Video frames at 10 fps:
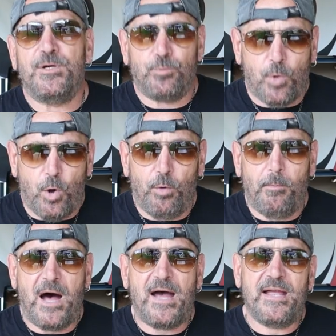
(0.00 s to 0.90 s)
gonna roll
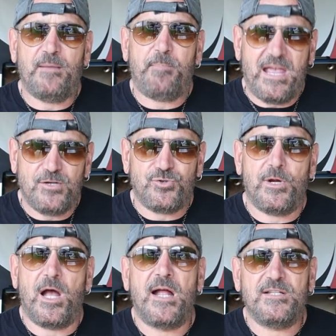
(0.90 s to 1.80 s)
my
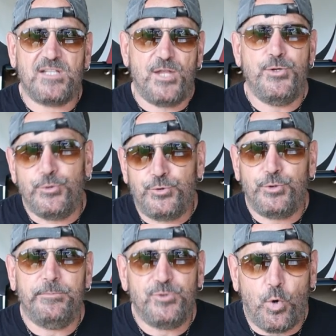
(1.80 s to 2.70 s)
Patreons and
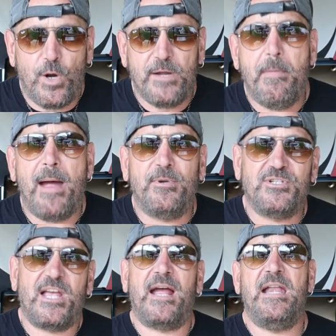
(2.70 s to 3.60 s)
YouTube join
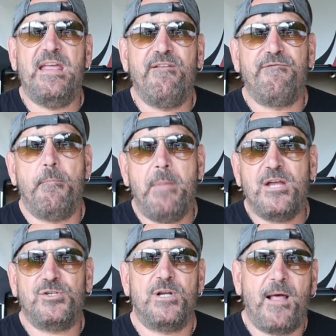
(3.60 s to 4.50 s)
members. I got
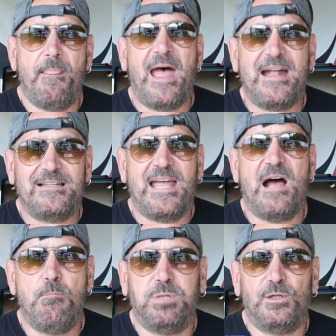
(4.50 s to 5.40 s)
information on that
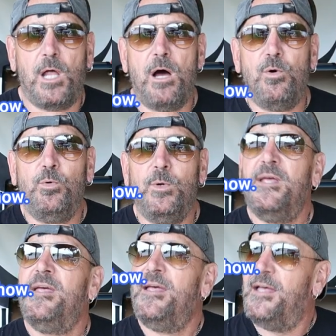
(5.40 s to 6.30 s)
down below.
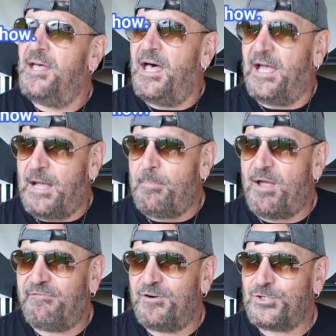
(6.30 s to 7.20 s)
I got
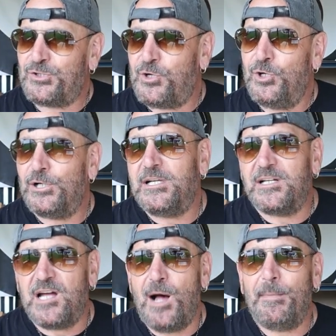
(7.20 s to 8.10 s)
my first cook
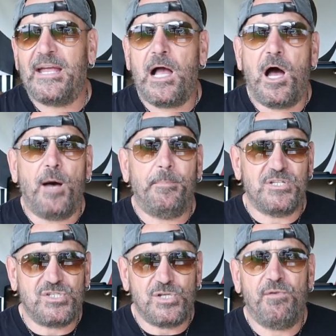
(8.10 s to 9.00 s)
coming up,
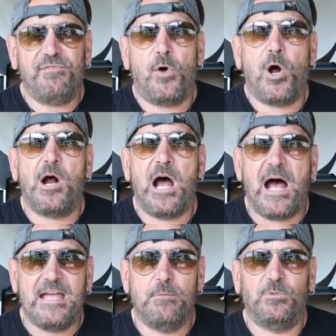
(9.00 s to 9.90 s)
and so far
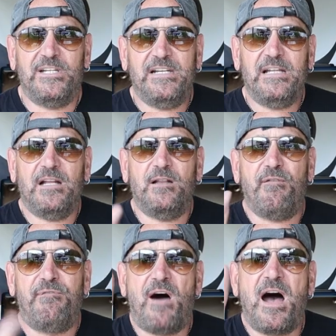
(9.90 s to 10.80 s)
I am leaning
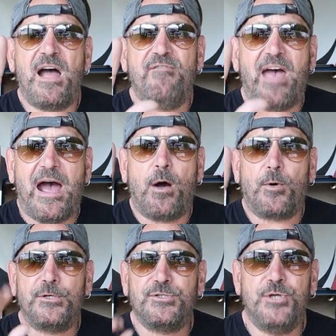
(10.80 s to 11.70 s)
the 5
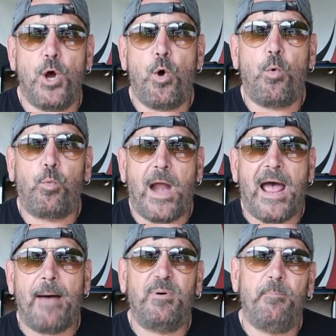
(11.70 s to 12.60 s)
hours, no
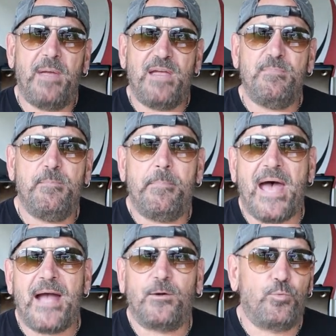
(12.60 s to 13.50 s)
wrap, baby
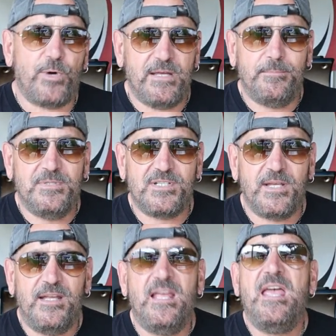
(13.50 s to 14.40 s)
back ribs.